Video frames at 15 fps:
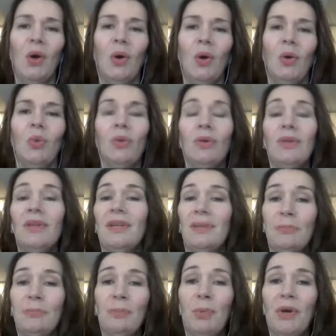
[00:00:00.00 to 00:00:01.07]
Well,
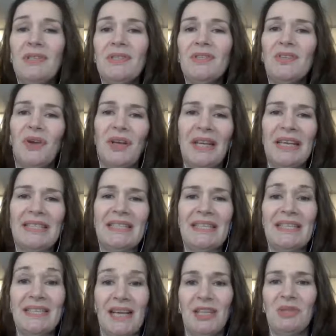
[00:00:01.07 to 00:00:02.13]
presence on LinkedIn
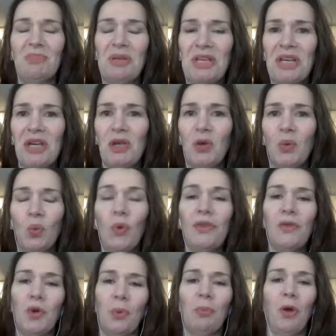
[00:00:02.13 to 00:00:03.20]
does begin with
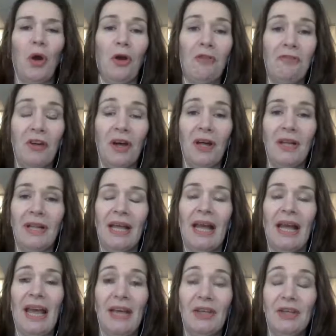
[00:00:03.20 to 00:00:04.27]
your profile,
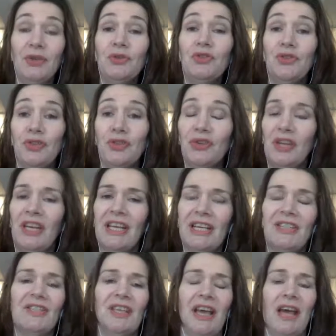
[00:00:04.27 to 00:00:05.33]
and you do
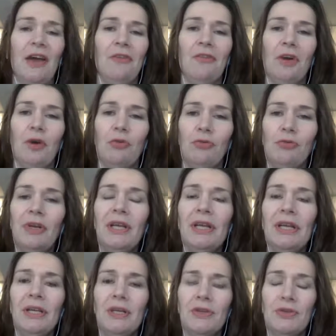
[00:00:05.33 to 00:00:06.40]
need to have a
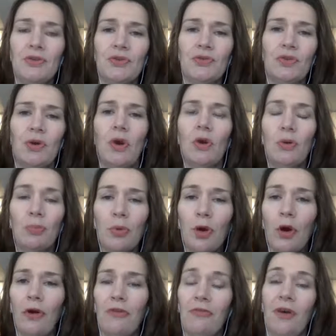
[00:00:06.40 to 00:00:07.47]
really strong
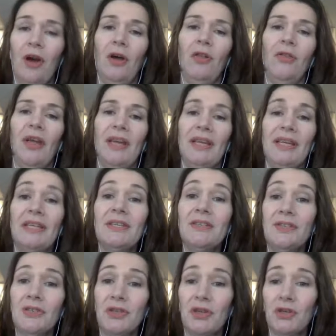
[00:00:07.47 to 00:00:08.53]
profile that
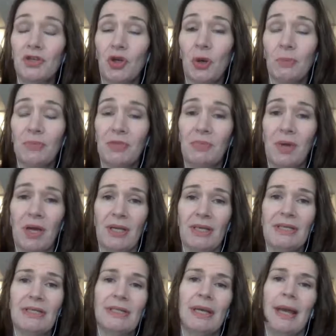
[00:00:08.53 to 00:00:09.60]
is search optimized.